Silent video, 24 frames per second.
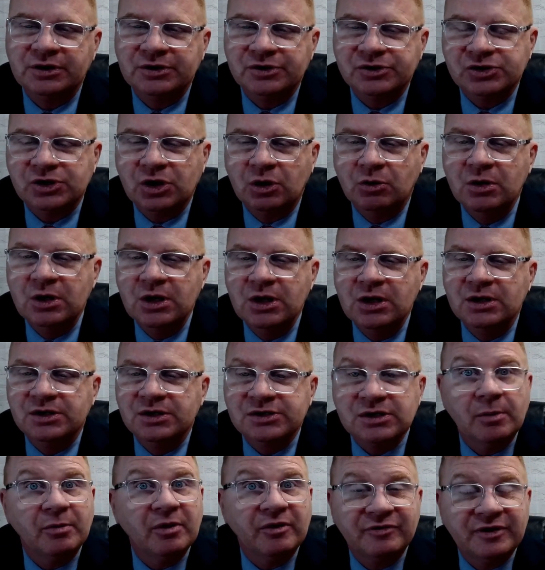And so
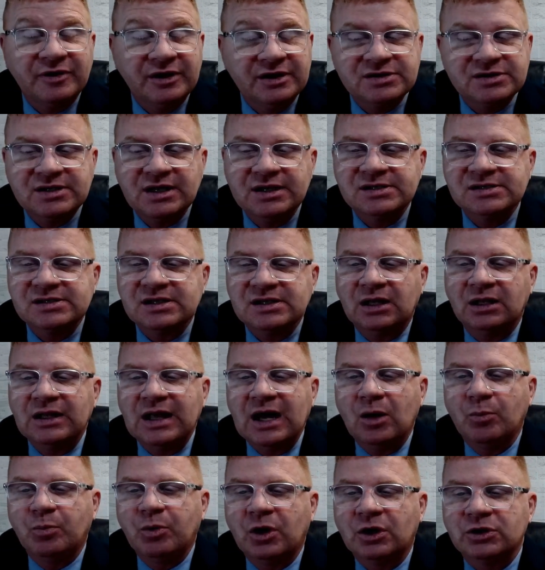some of these states
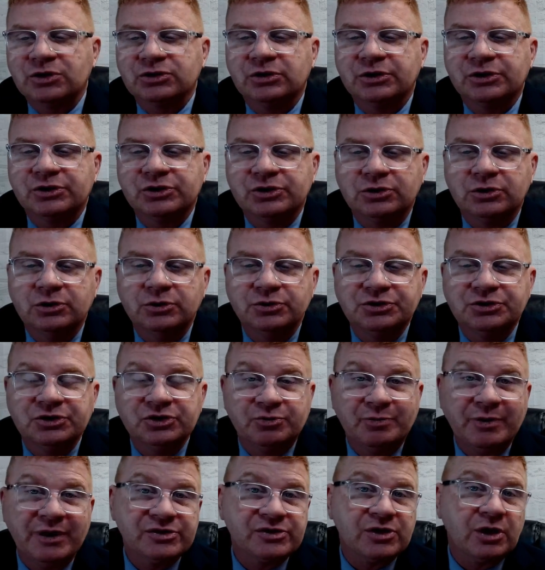allow partial
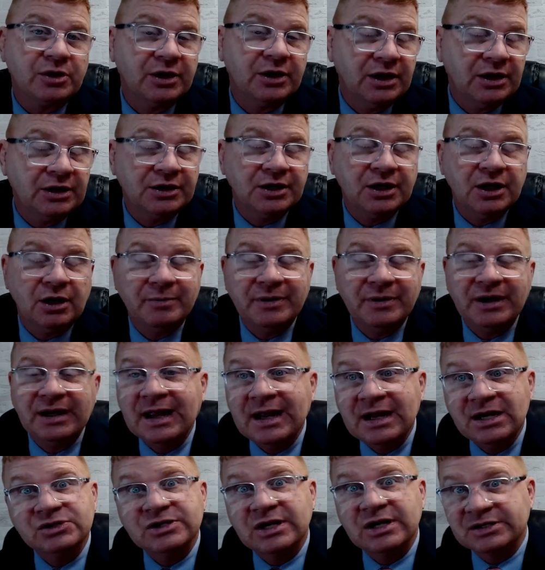exclusions based on income and
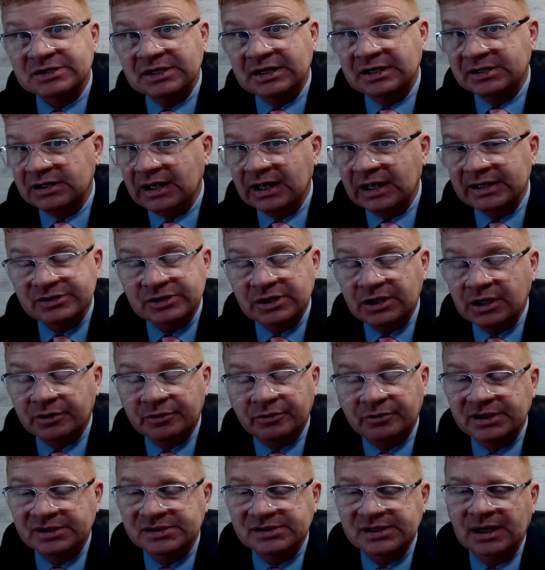age as
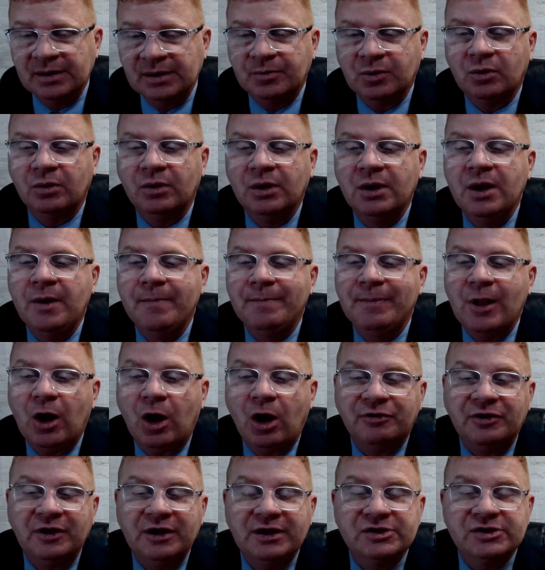another example.
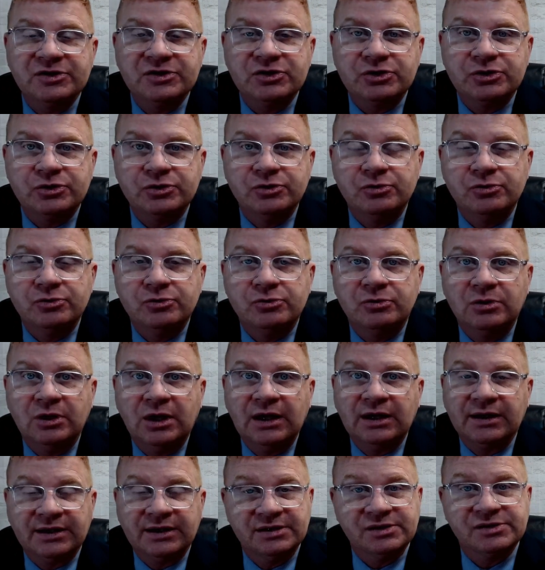All things to
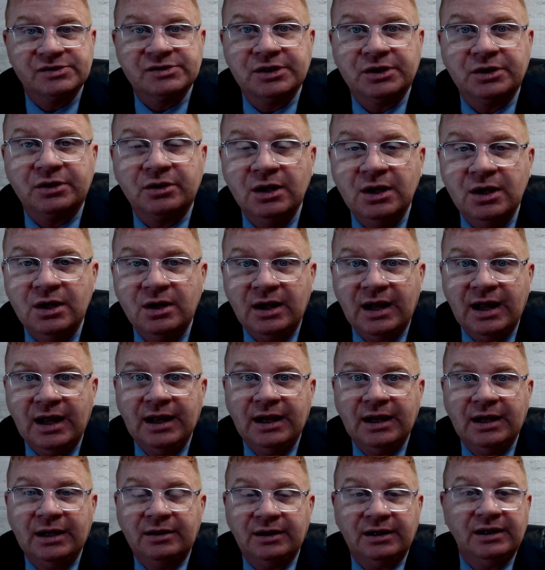consider.
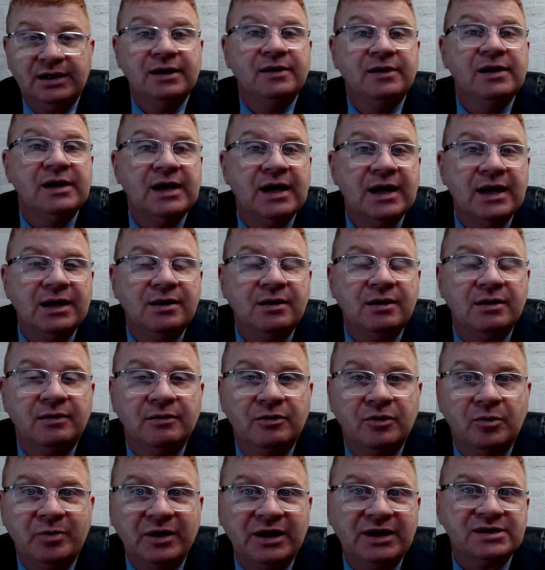And in the end,
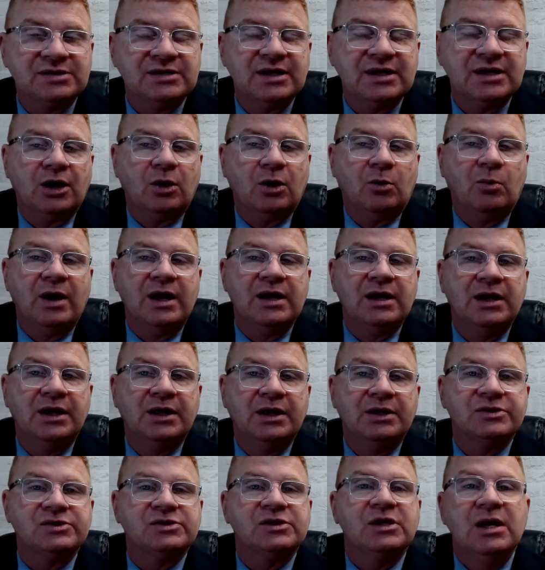the biggest takeaway
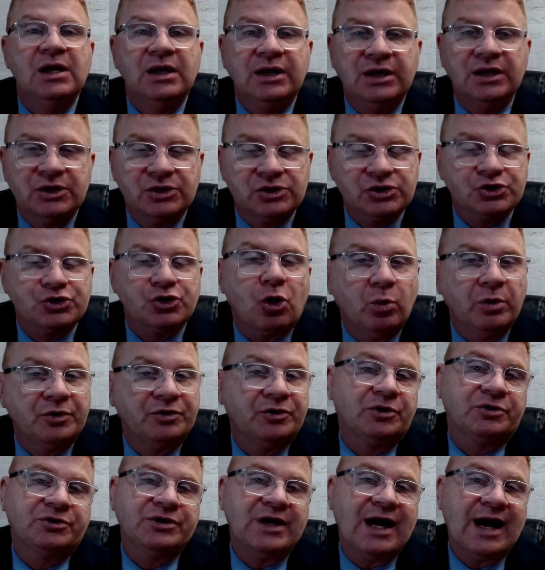is consult
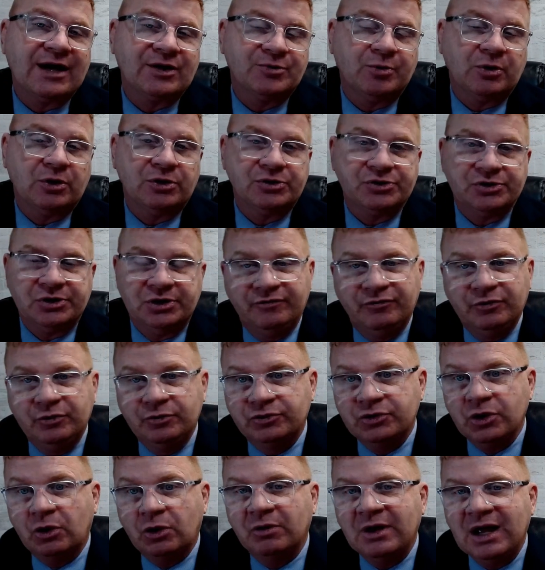with your tax person. If you
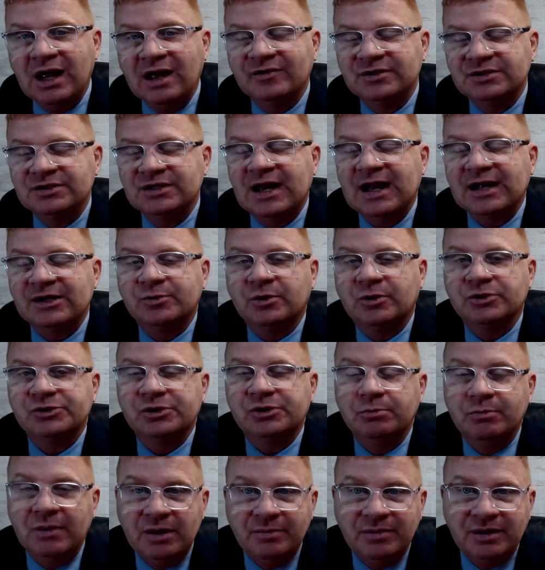don't have a tax
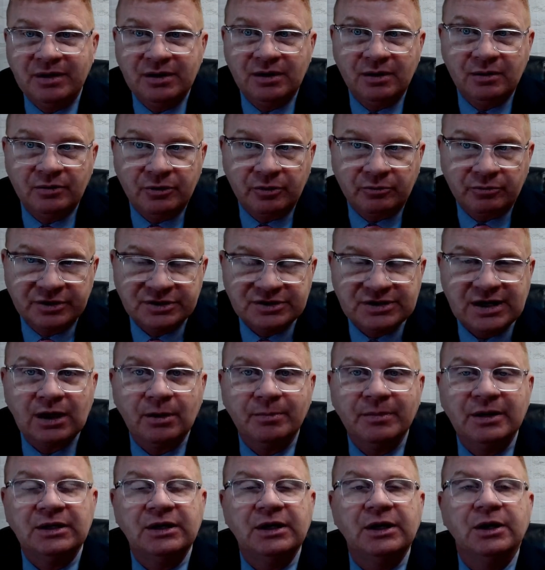person, maybe the
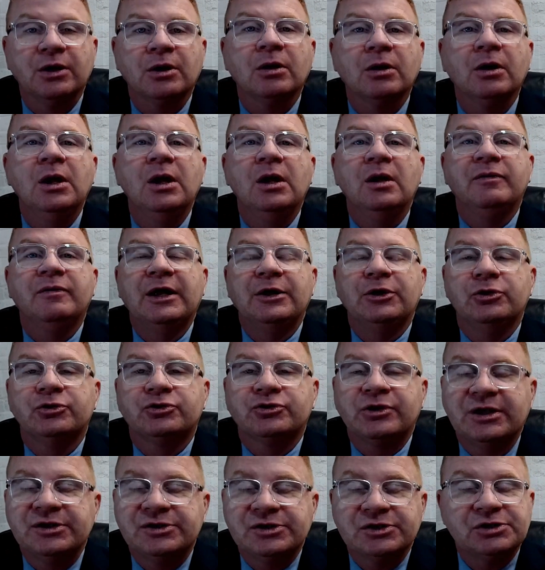retirement year that you
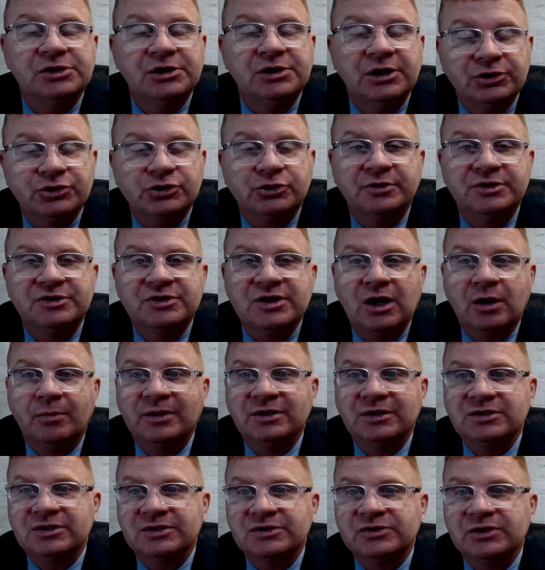transition into
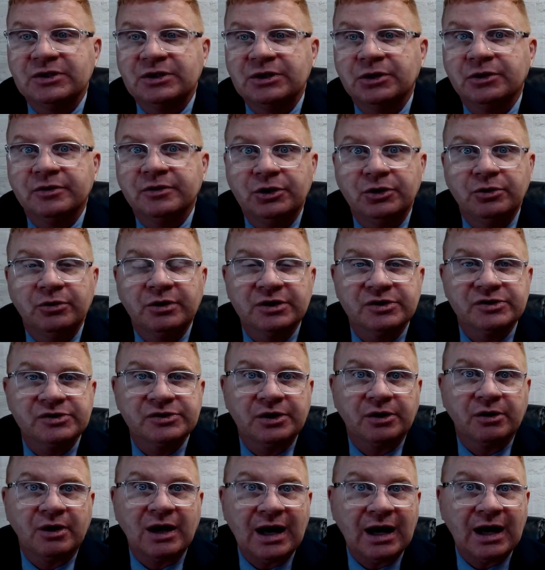retirement is the year that you
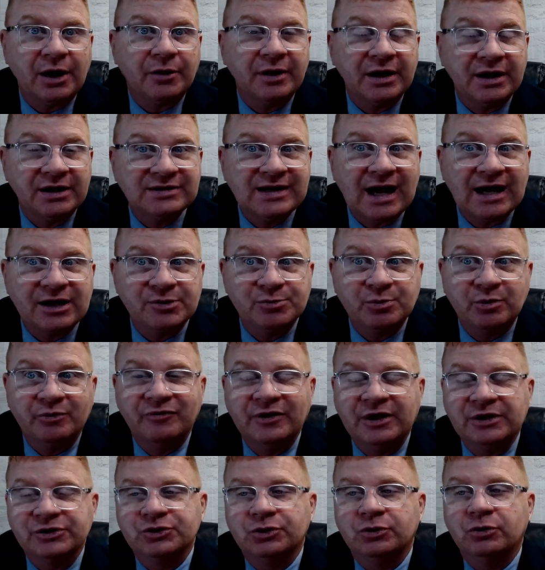consider hiring a tax
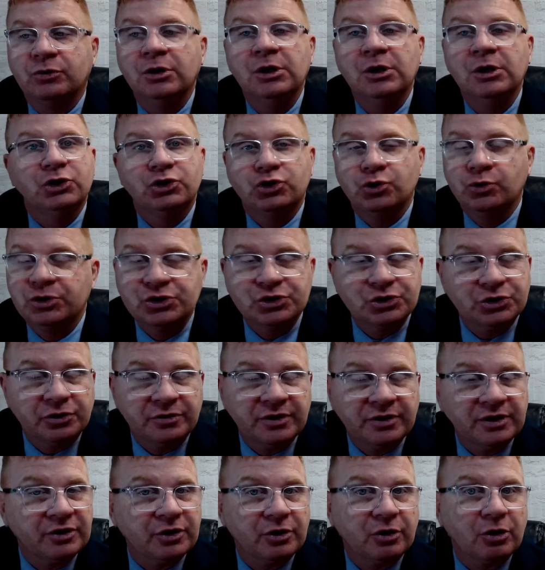professional to
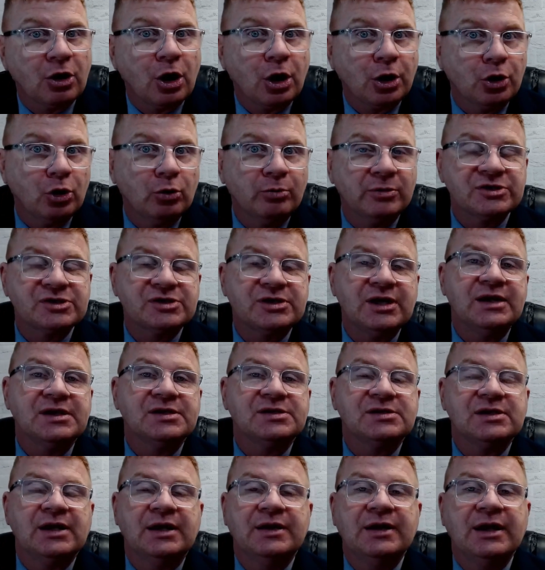ensure that there are no
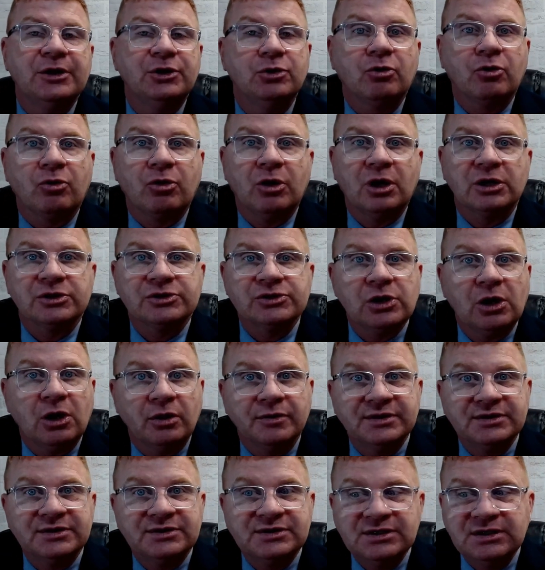mistakes and that you cross
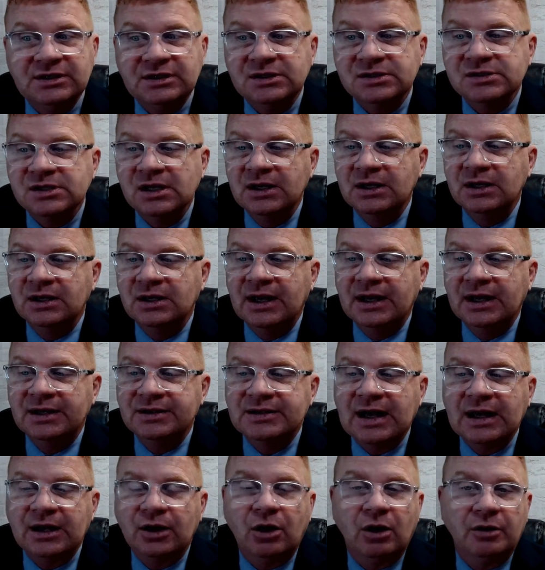all the T's and
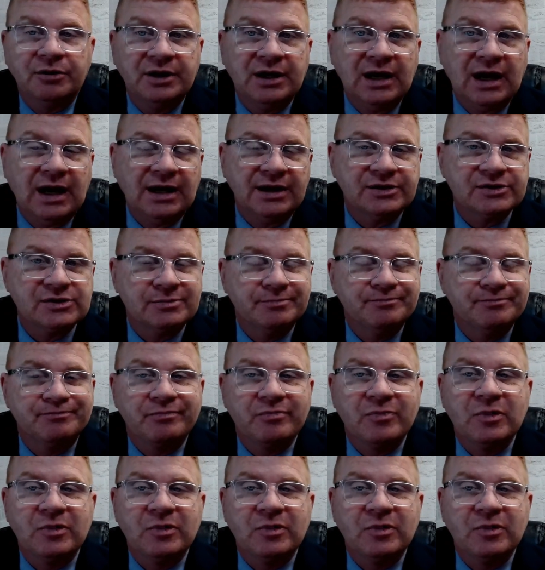dot all the I's.